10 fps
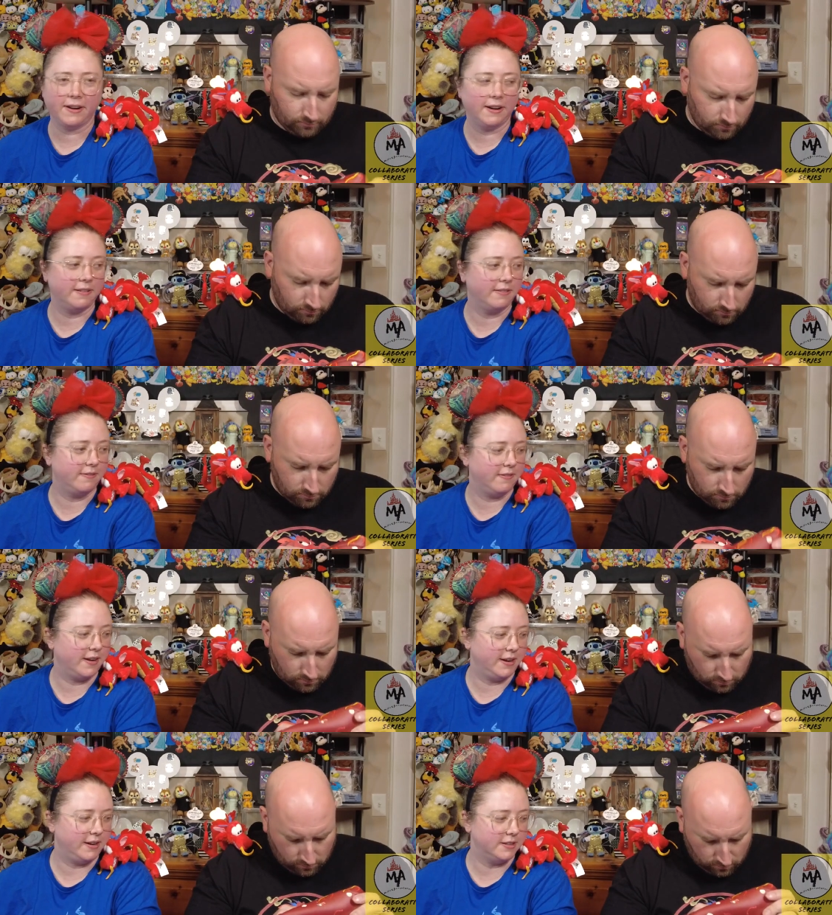Speaker 1: our are
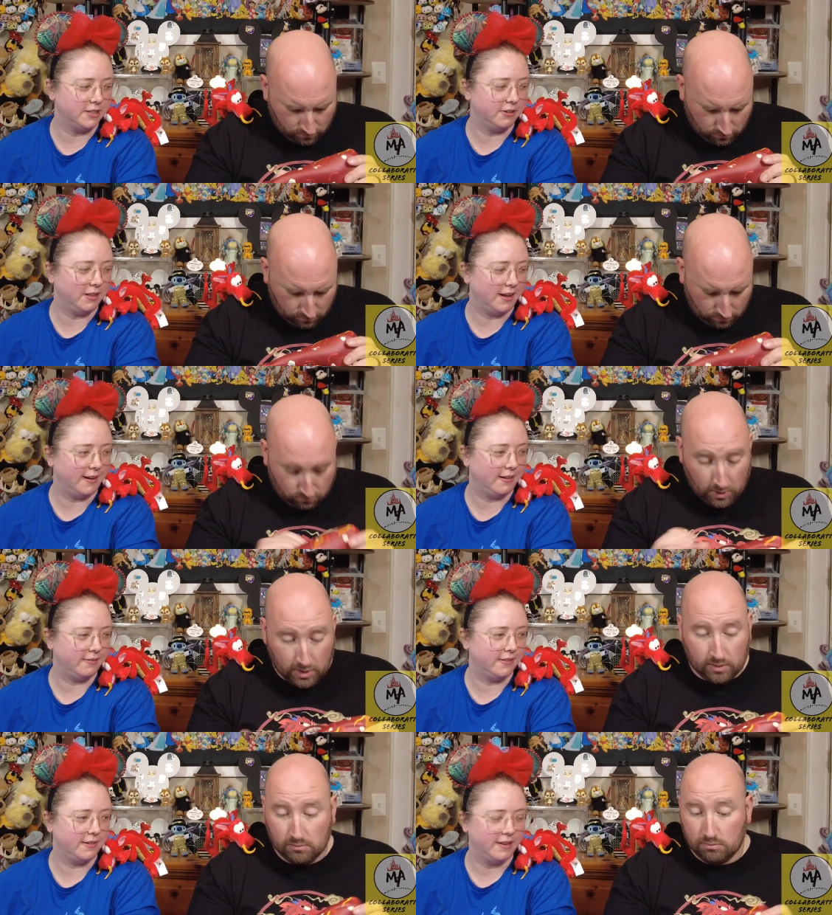you done showing that off?
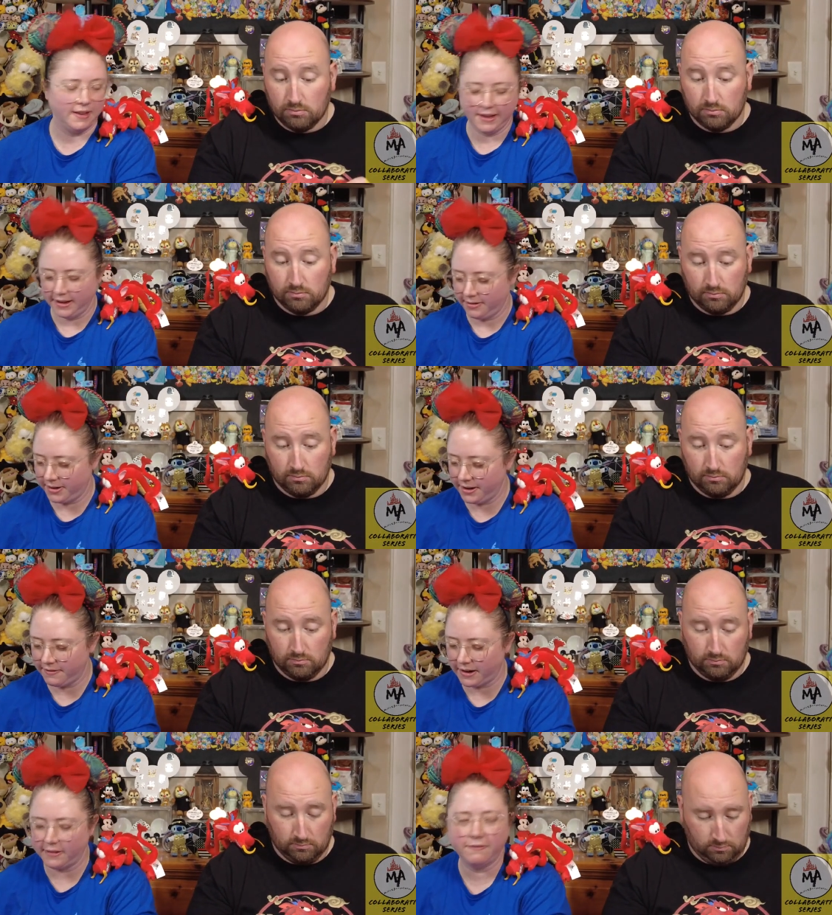Yeah. One of
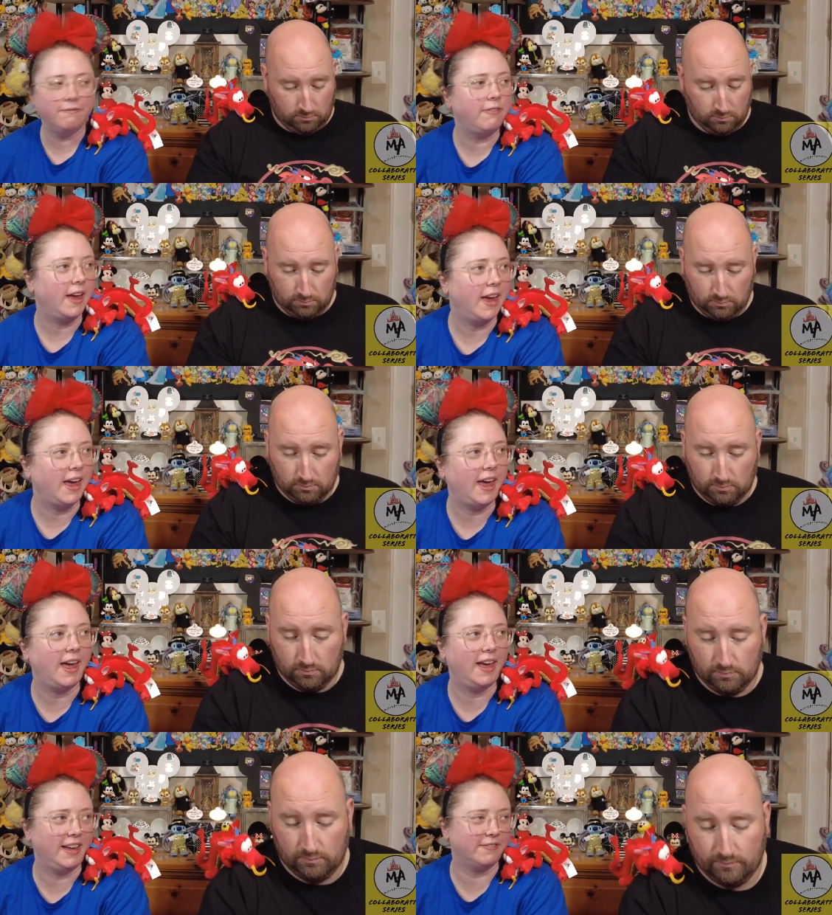our
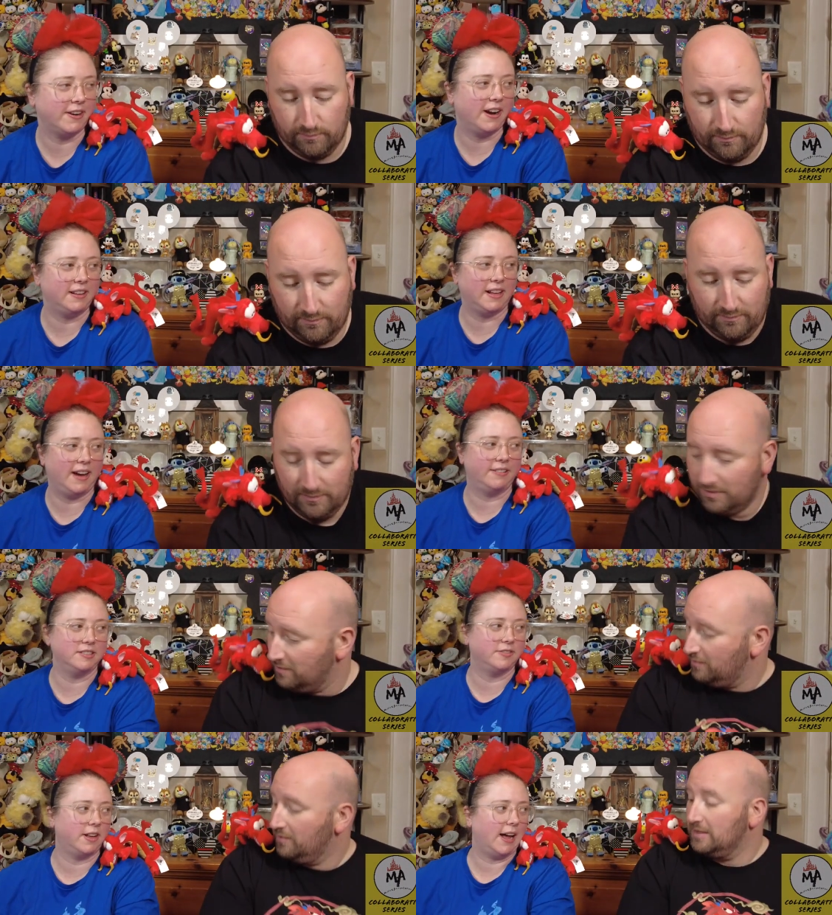favorite
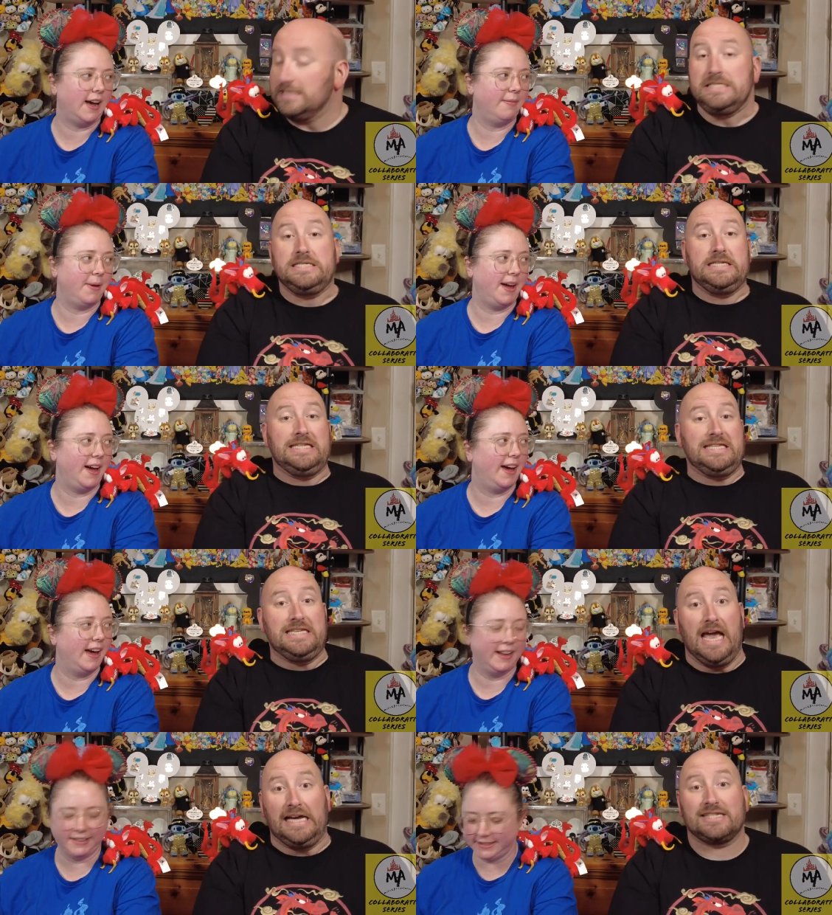Loungefly
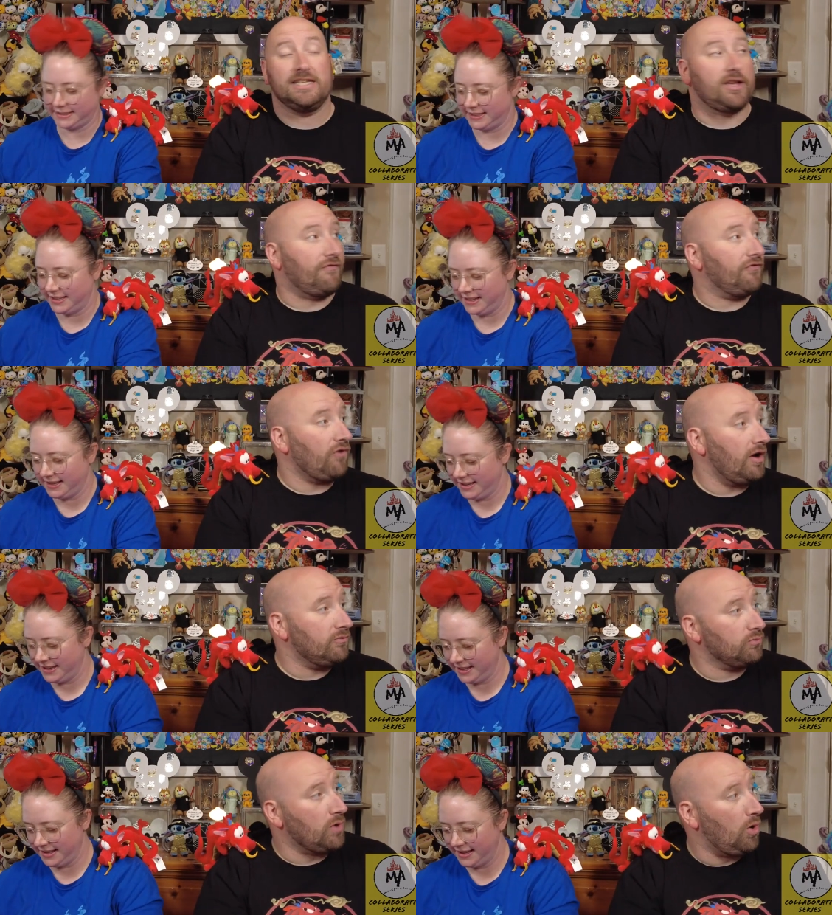bags.
Speaker 2: Yes, it's a front
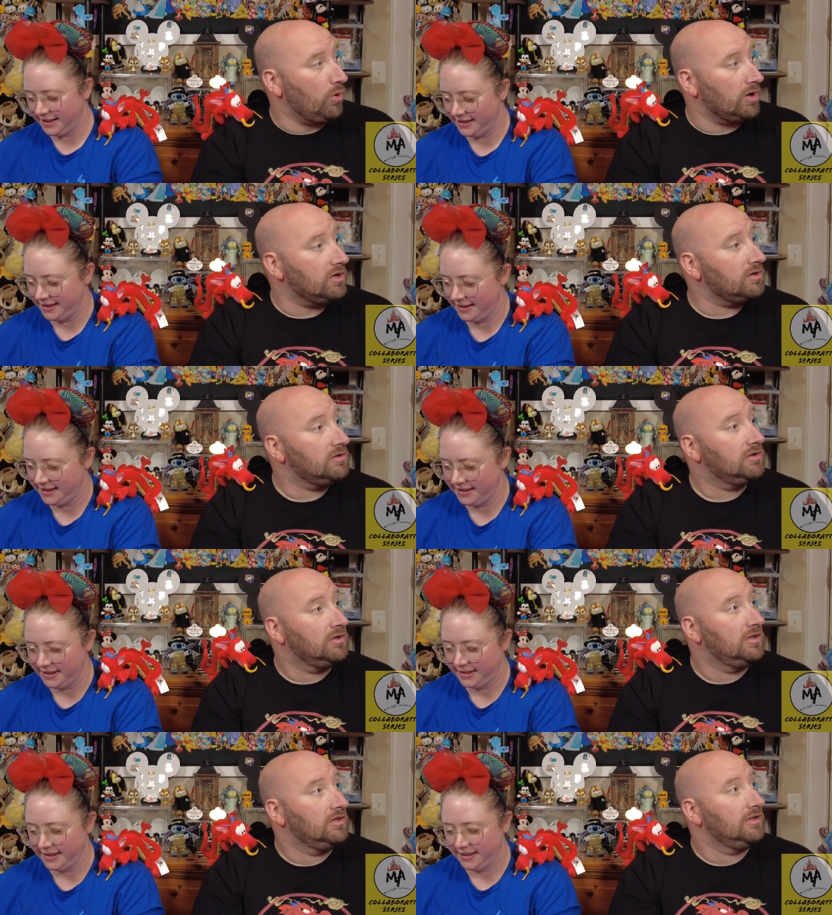rower.
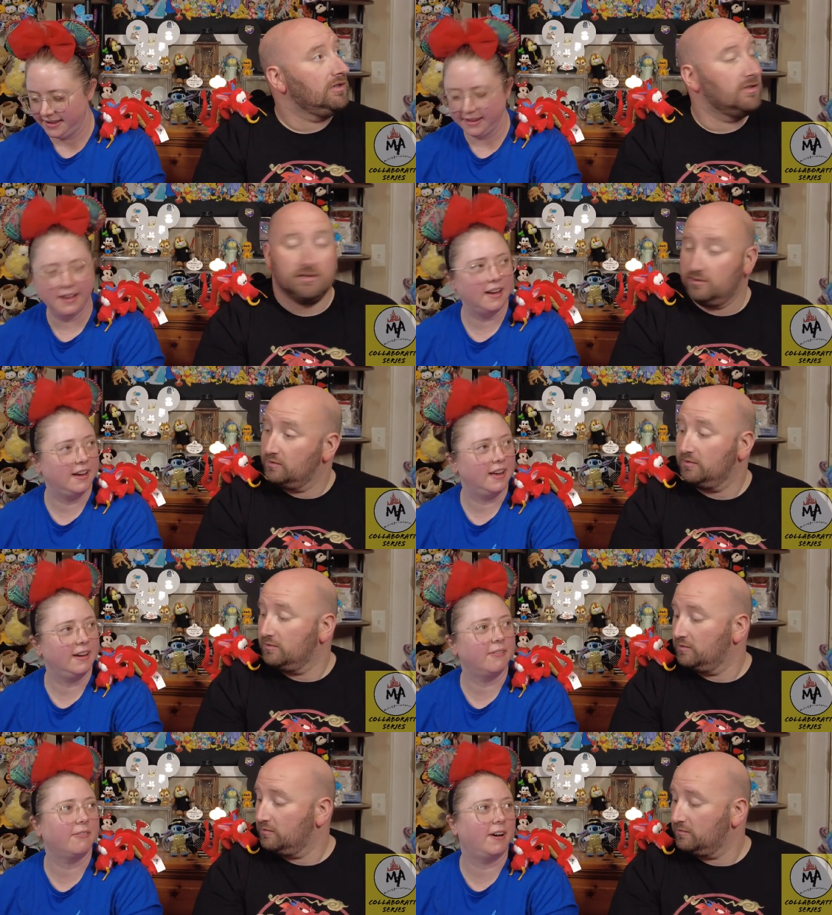
Speaker 1: Uh,
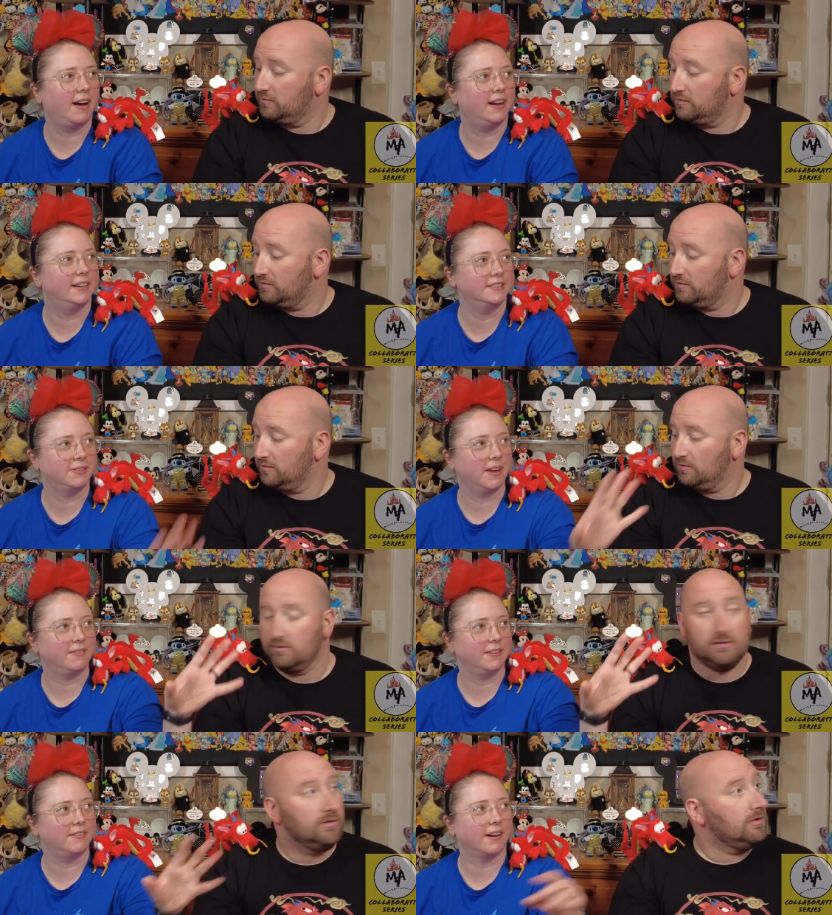it was. We have
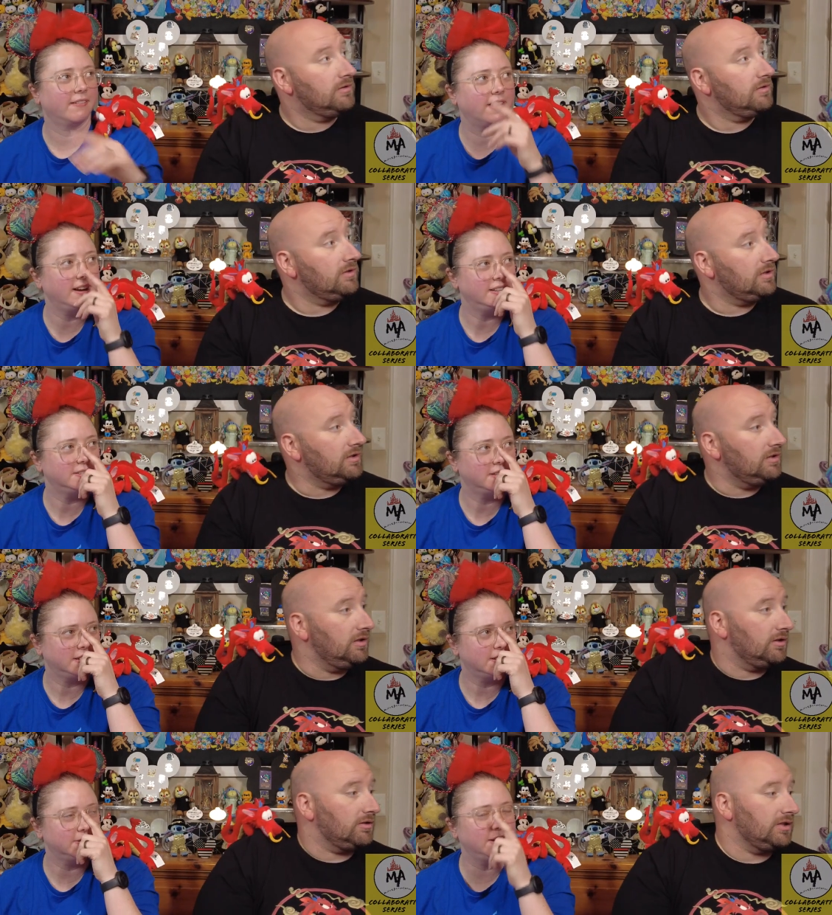to rearrange
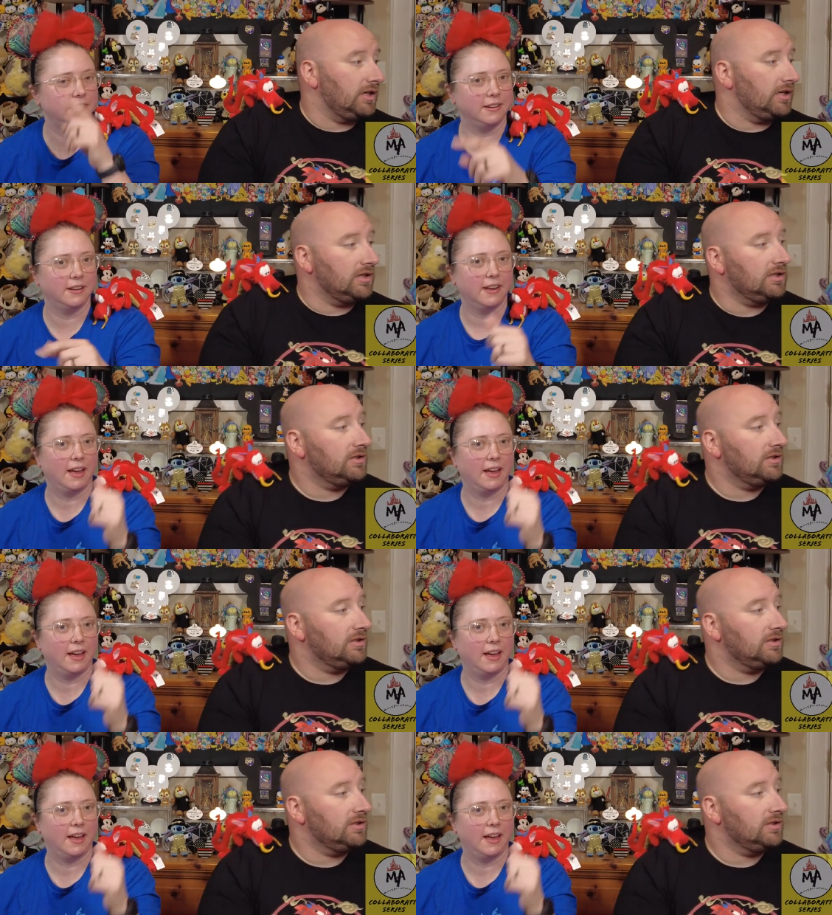because uh, we yeah.